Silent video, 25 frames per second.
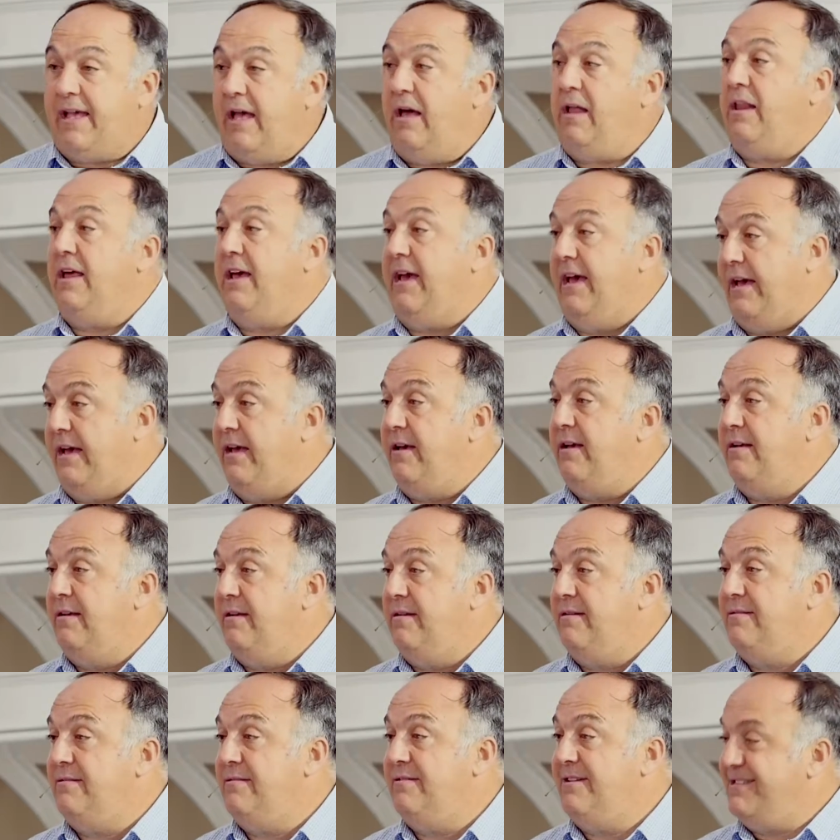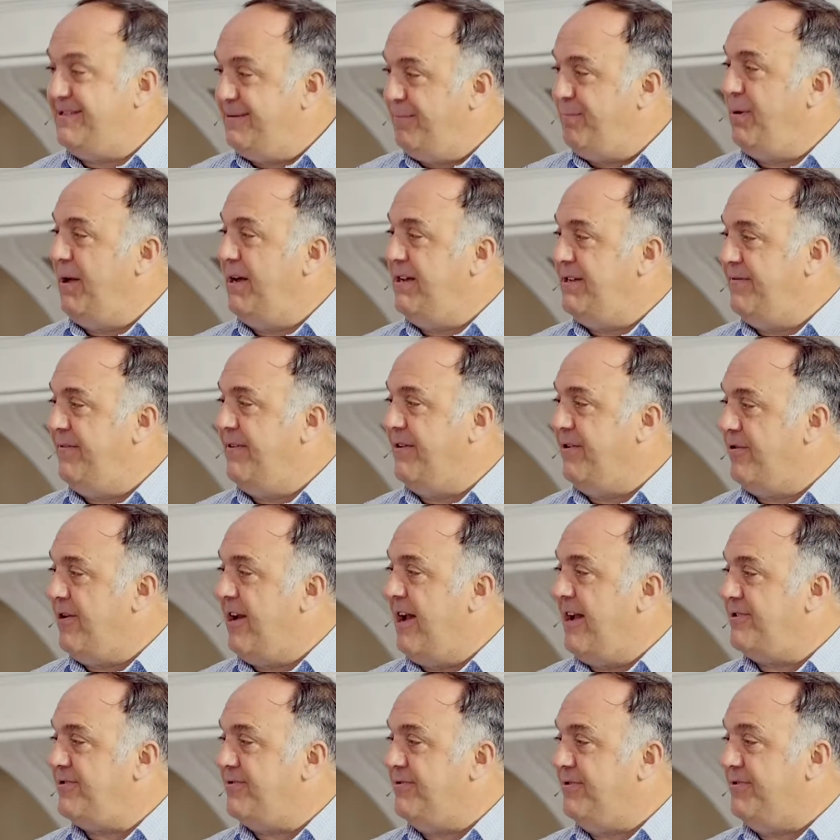LA, it's a place of
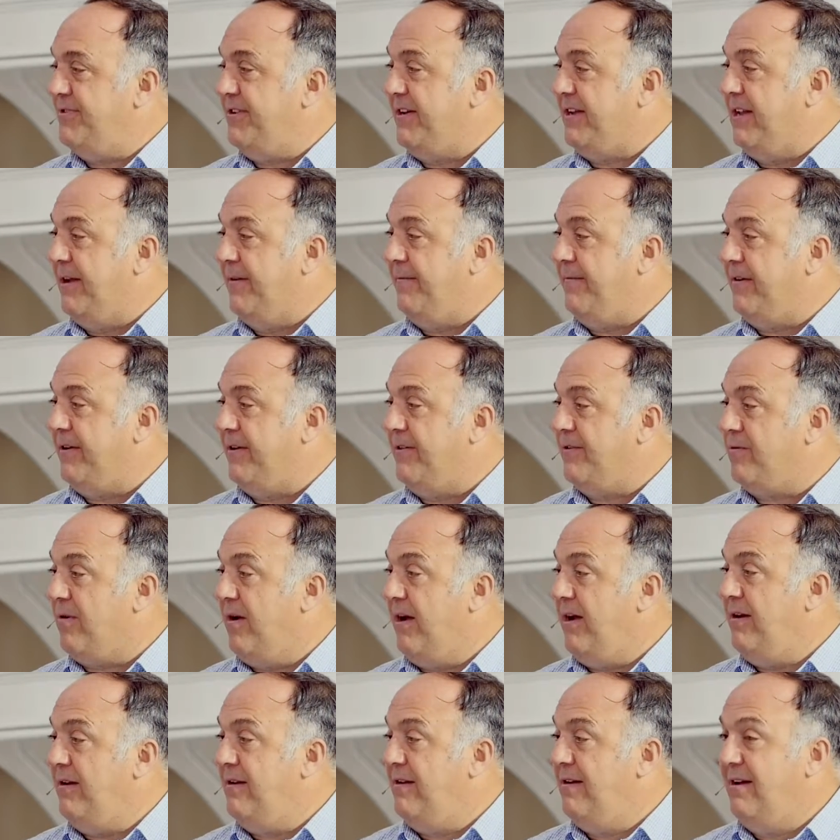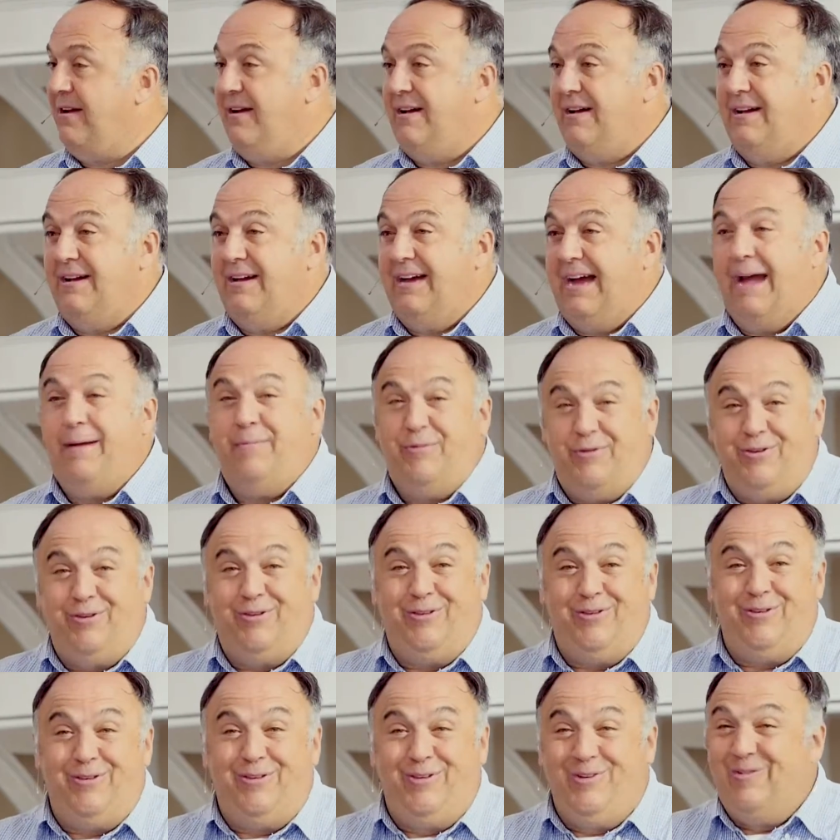international significance, right? I mean,
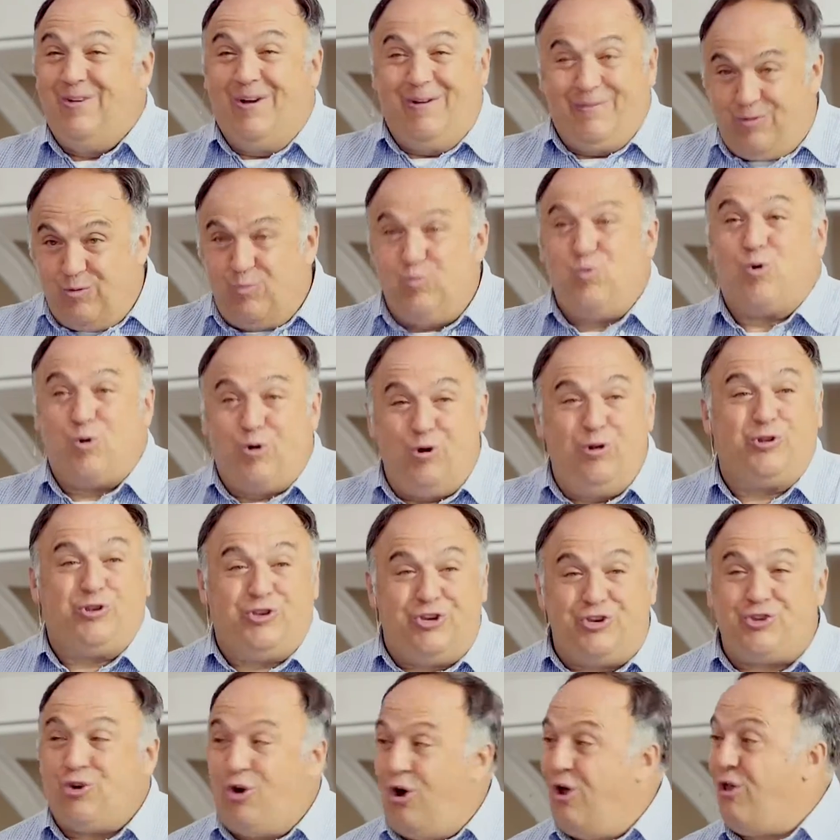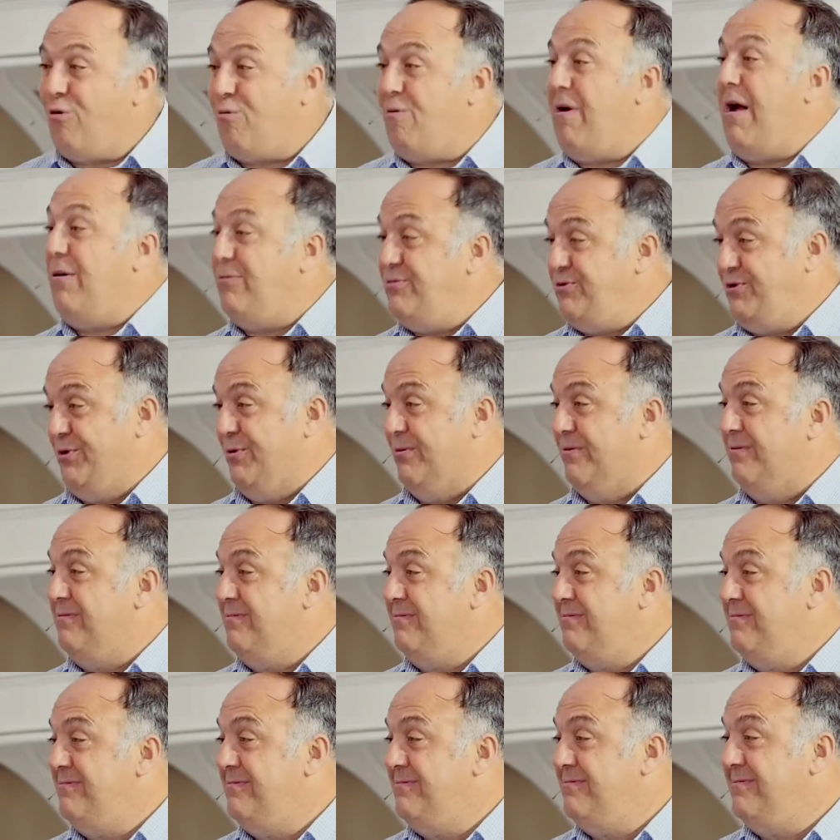you have the world just all around you.
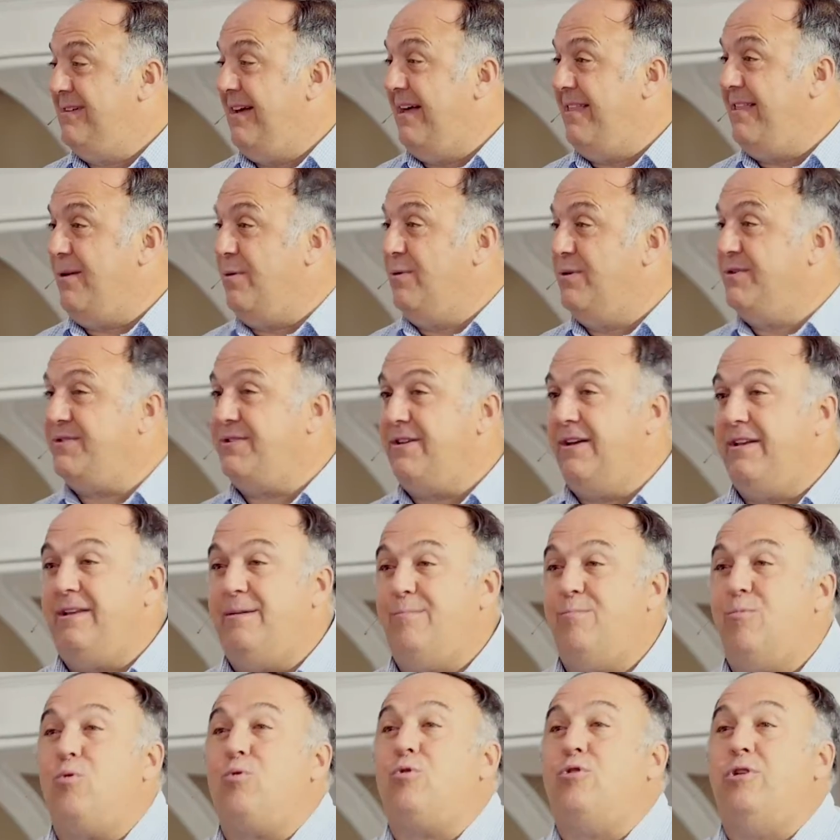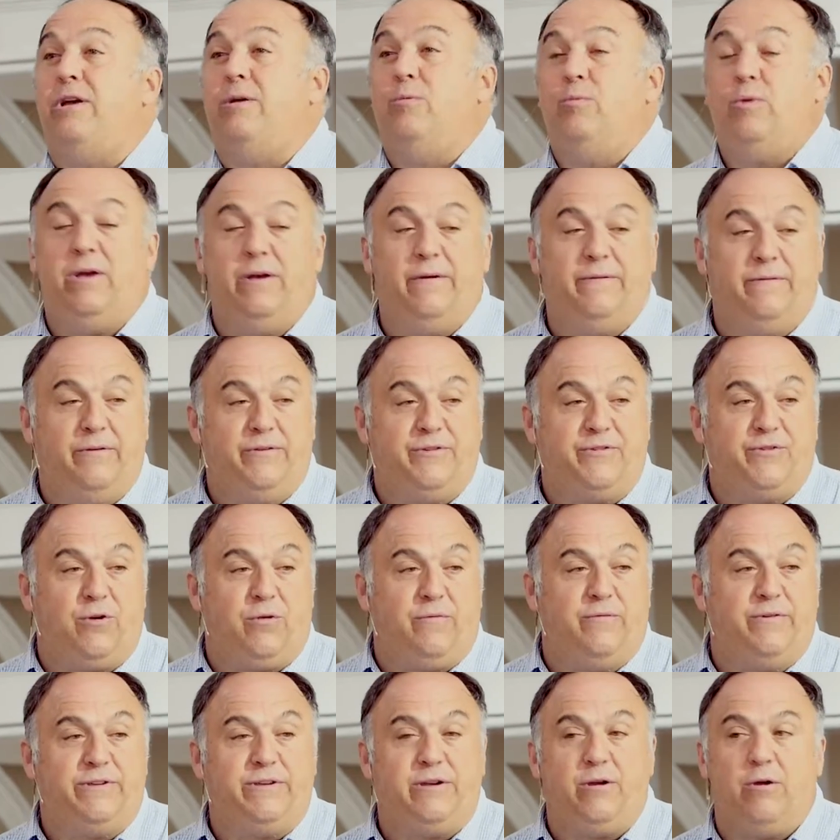I think it was Sunday morning. We have a
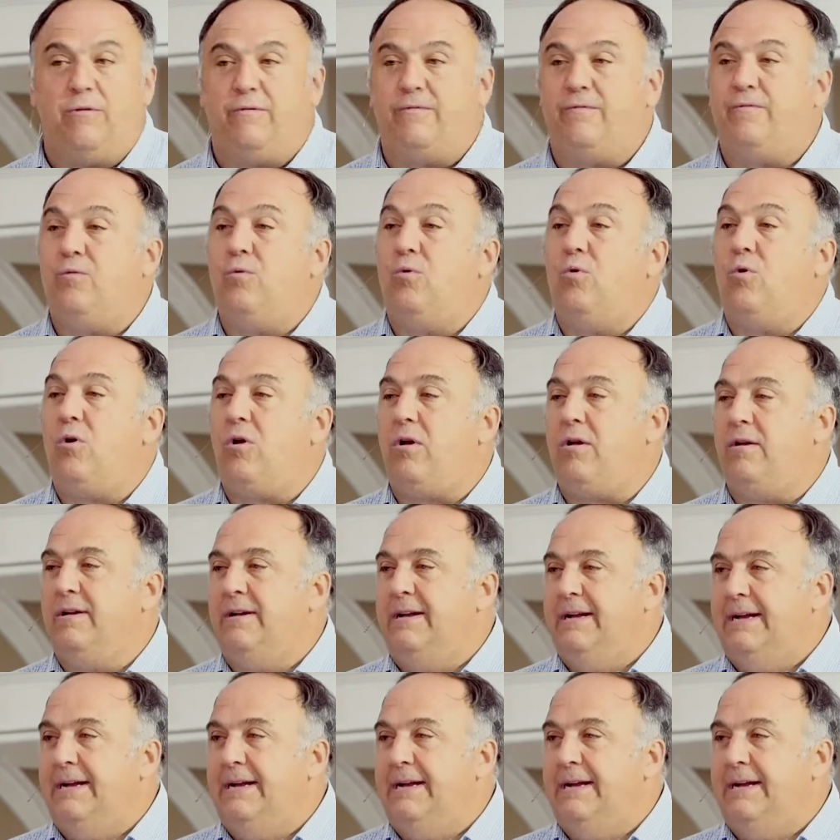service here at 4.